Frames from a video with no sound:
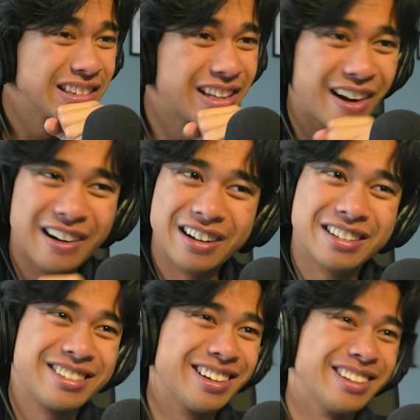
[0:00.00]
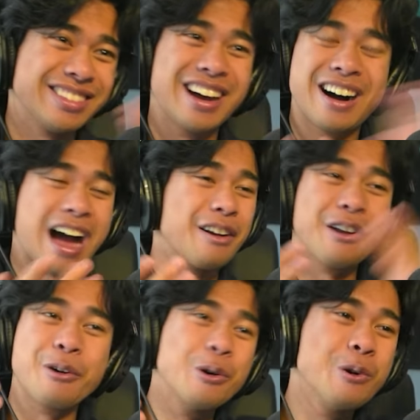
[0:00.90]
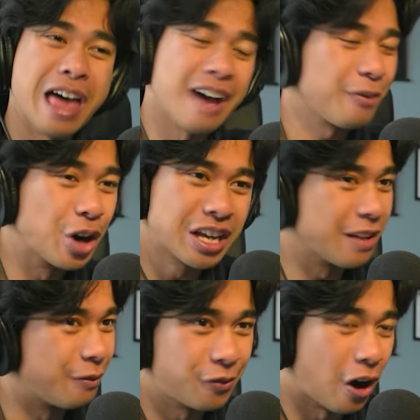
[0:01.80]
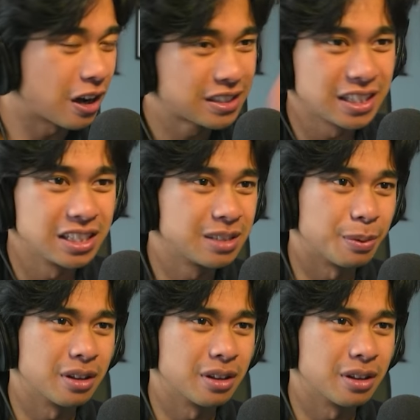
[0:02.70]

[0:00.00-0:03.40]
Dog. Nah, I don't know who that fucking fox is, but.